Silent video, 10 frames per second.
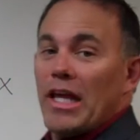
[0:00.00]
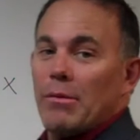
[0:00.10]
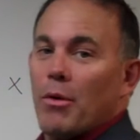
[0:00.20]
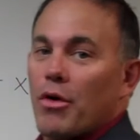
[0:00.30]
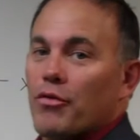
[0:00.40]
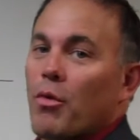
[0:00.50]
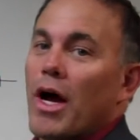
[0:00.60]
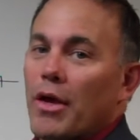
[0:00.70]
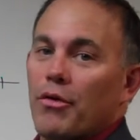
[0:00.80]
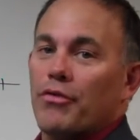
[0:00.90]
think about what does
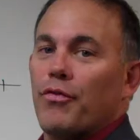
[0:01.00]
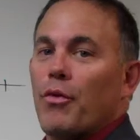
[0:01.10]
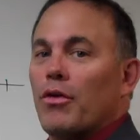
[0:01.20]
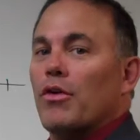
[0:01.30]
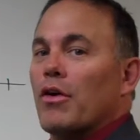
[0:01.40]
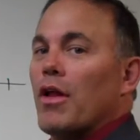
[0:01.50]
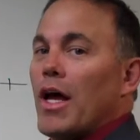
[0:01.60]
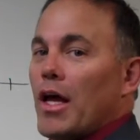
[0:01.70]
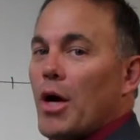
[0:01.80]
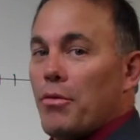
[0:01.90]
y equals 4 look
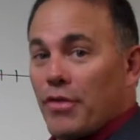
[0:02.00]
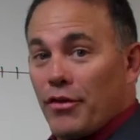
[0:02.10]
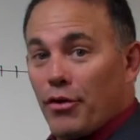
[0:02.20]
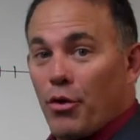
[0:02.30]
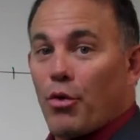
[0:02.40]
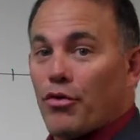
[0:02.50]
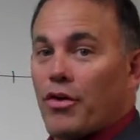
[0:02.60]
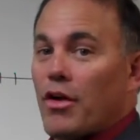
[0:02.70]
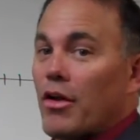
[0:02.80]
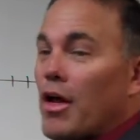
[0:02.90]
like. I hope you said it's a
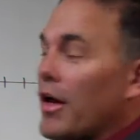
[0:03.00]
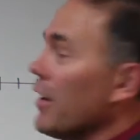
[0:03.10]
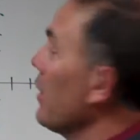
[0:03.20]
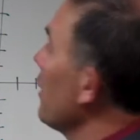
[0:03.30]
horizontal line.